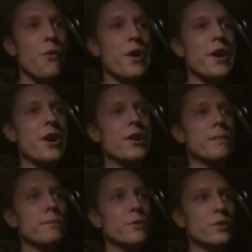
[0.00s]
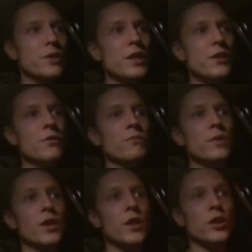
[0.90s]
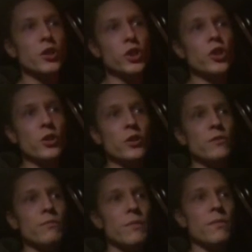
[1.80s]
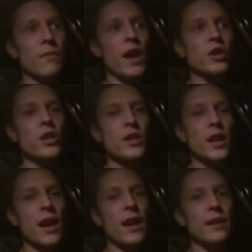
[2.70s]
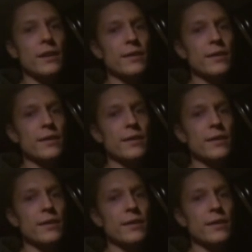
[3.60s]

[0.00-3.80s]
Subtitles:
where the museum should actually head.